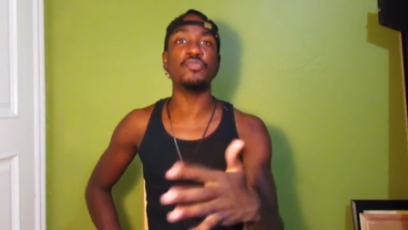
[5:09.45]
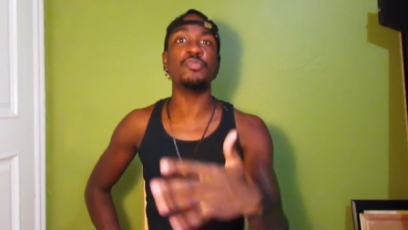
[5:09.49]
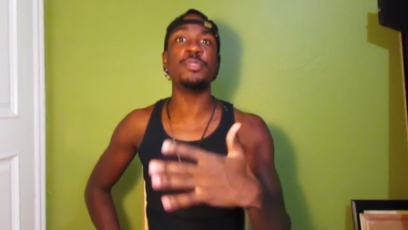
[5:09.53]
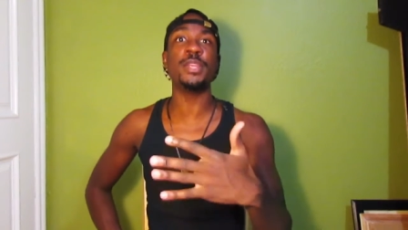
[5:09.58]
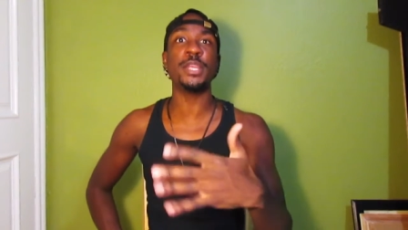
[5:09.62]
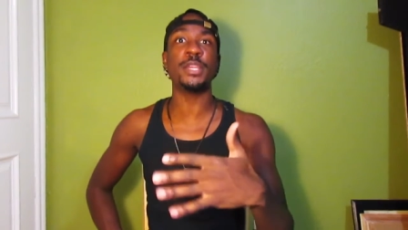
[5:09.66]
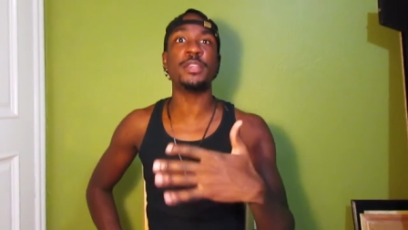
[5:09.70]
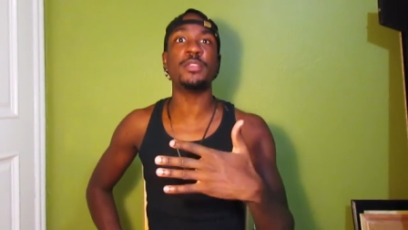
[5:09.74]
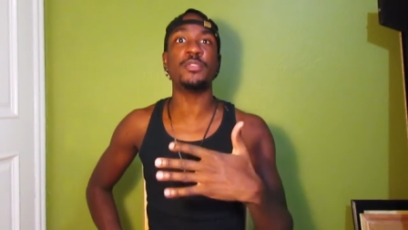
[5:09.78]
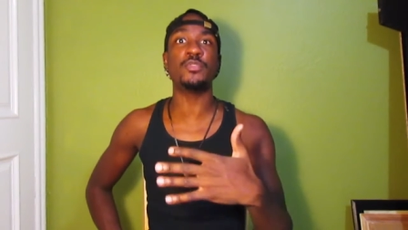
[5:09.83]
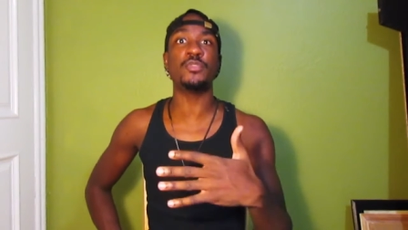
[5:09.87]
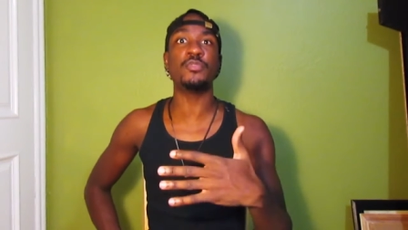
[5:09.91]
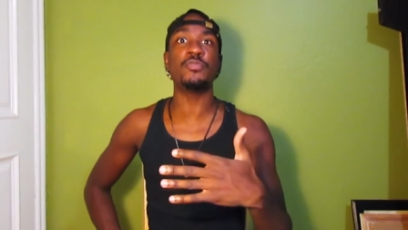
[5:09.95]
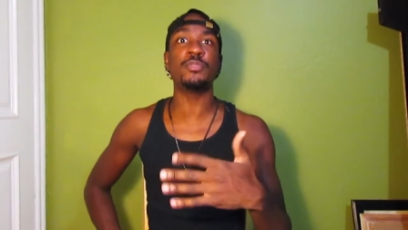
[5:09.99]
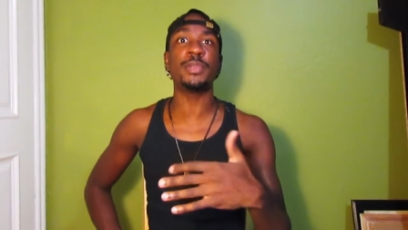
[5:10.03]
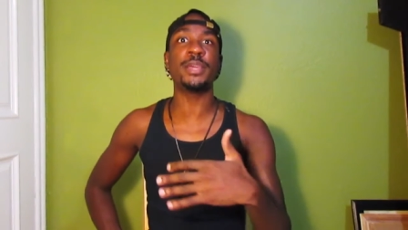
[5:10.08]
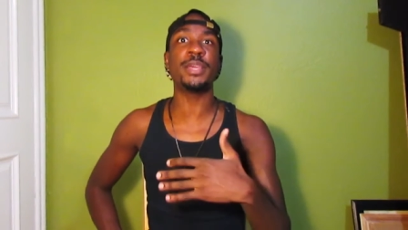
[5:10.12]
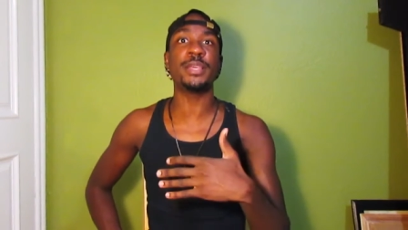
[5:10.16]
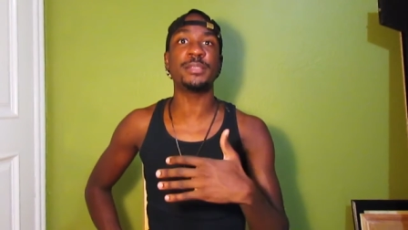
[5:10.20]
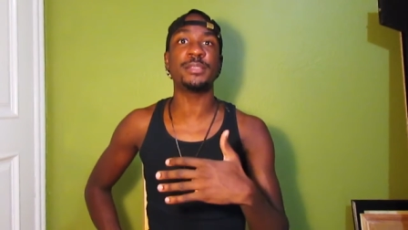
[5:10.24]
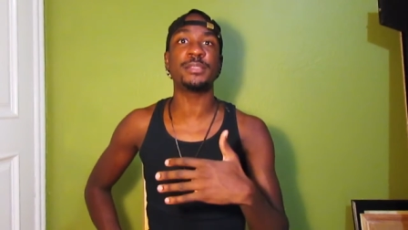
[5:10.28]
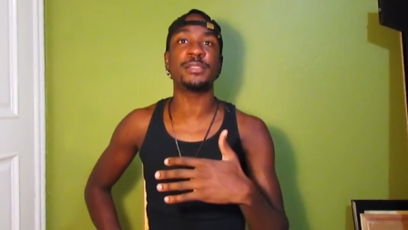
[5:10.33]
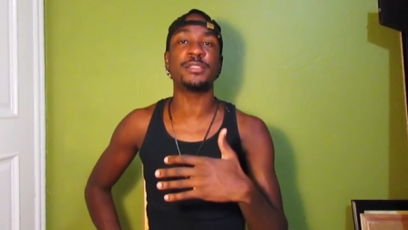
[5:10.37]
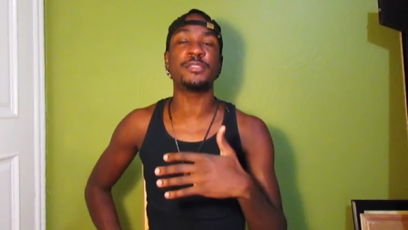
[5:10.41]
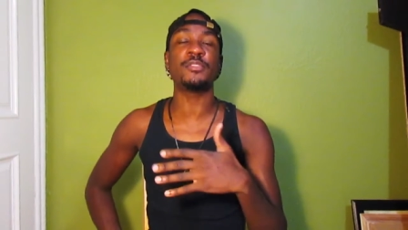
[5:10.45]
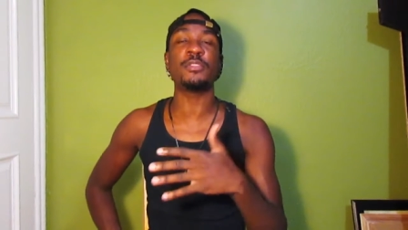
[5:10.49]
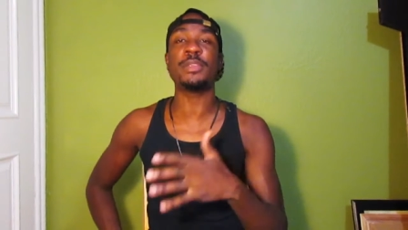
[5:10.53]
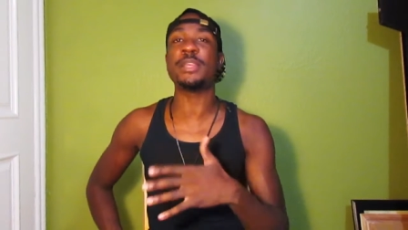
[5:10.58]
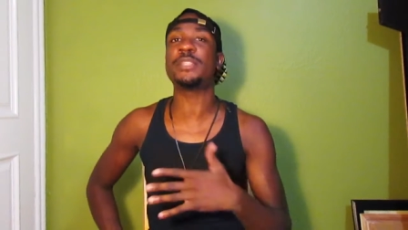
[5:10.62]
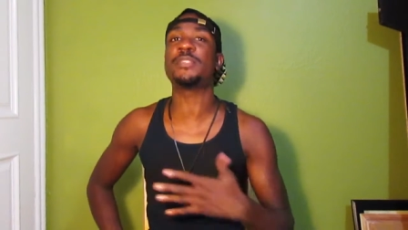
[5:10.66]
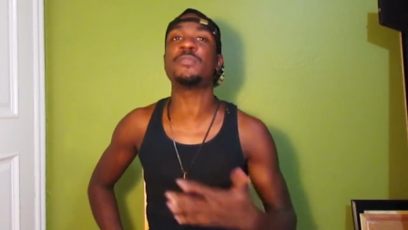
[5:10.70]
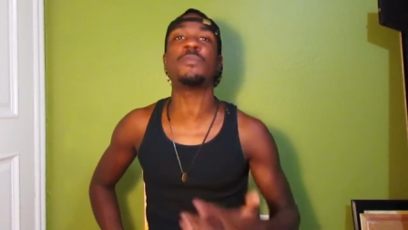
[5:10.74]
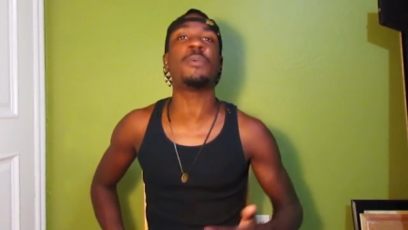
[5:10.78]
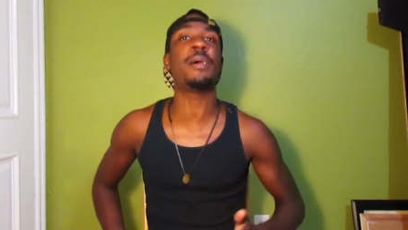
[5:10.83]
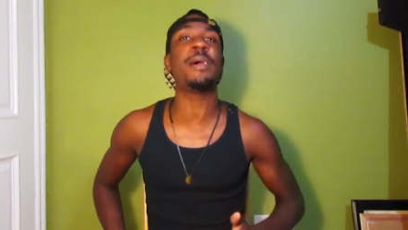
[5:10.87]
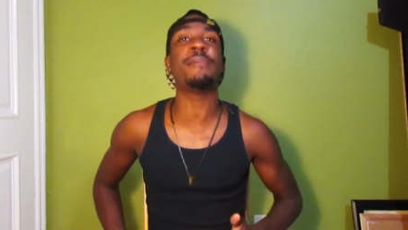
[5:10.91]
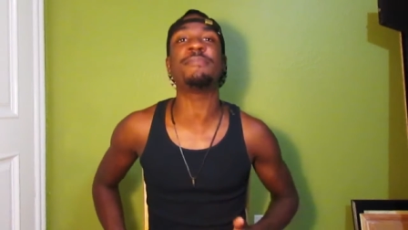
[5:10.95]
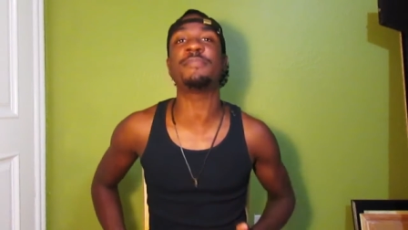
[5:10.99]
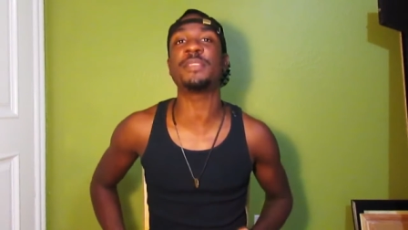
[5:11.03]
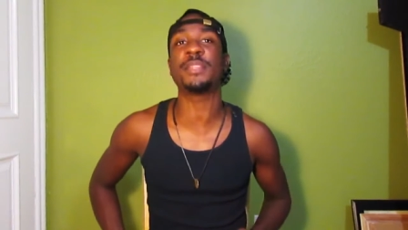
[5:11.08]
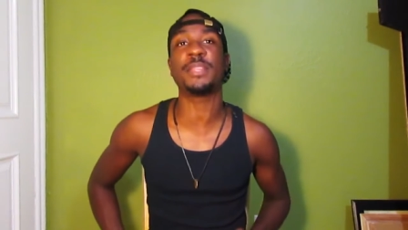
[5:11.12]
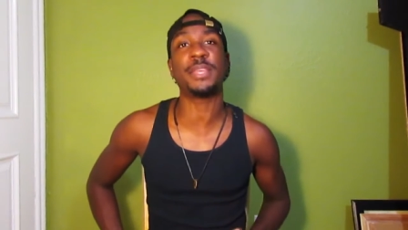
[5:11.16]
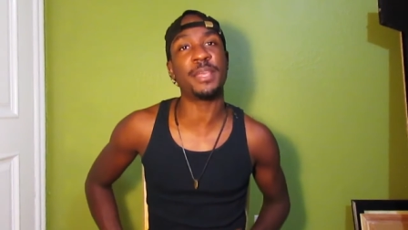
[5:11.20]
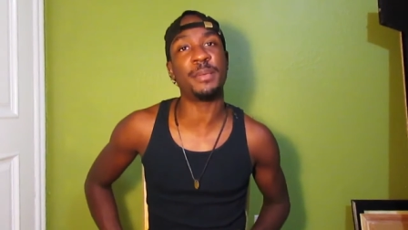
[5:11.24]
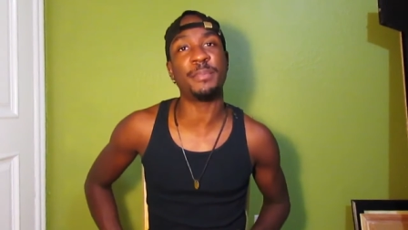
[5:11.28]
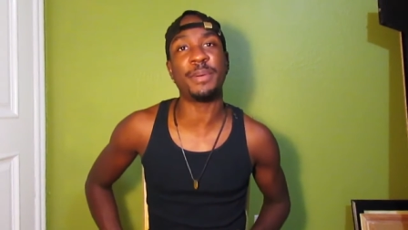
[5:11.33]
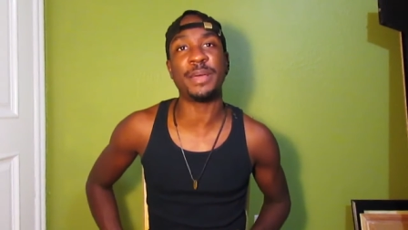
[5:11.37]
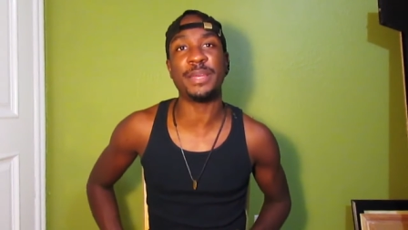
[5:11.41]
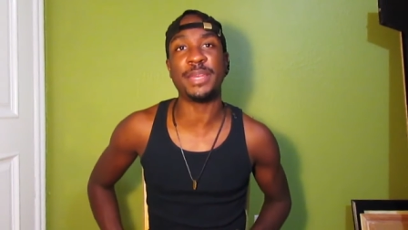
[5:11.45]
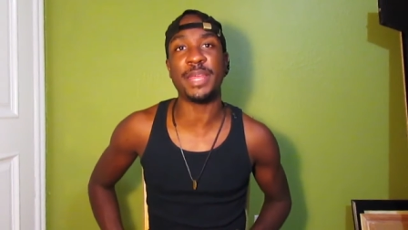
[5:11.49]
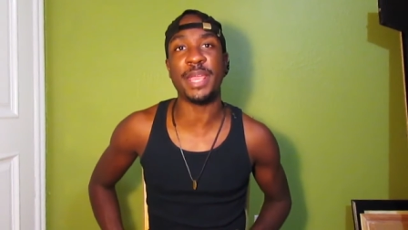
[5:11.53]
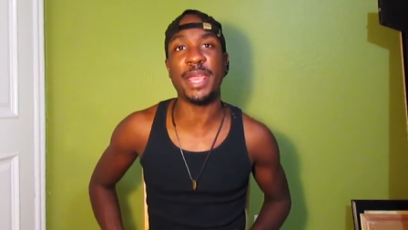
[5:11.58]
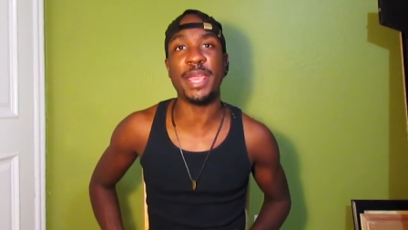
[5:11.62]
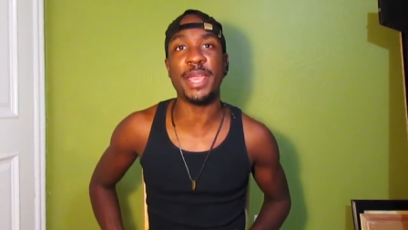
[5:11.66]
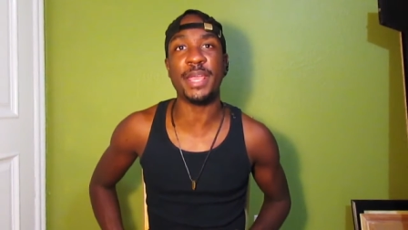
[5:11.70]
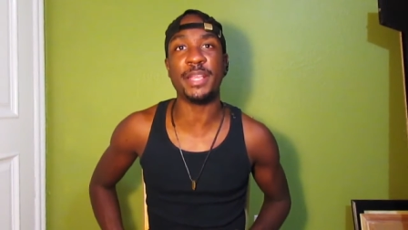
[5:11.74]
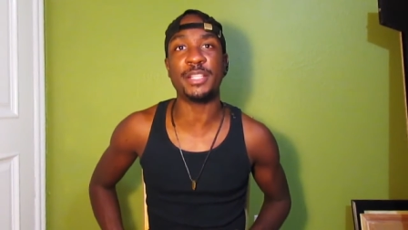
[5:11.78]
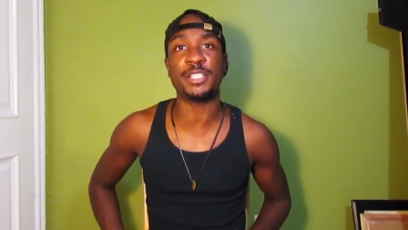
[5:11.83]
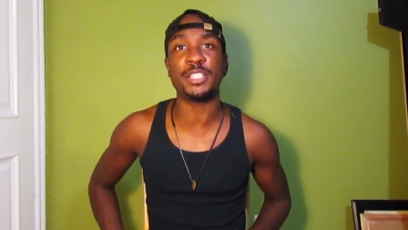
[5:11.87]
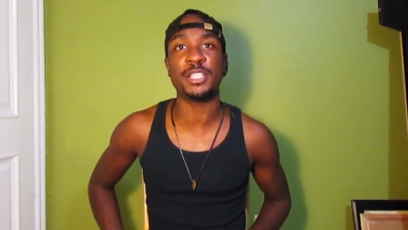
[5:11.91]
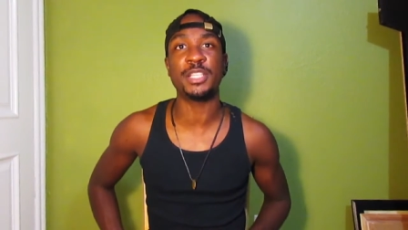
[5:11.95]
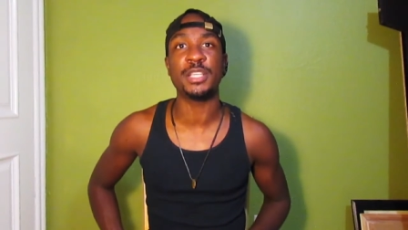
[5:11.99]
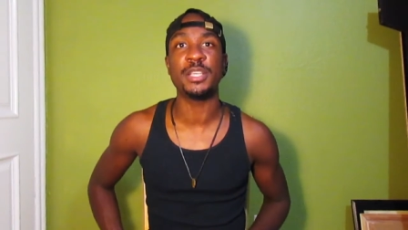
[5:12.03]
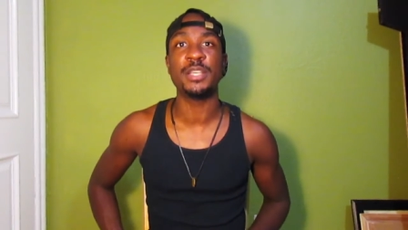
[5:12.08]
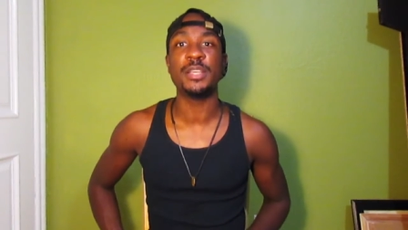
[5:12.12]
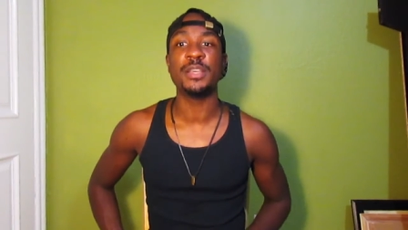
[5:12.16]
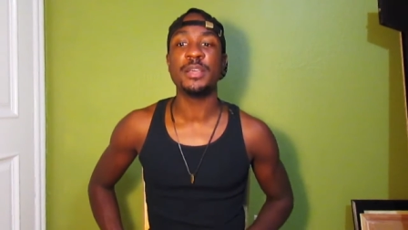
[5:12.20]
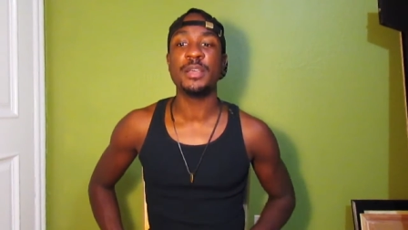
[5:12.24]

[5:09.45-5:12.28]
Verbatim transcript: you need to do this so that you won't have to think about the itch.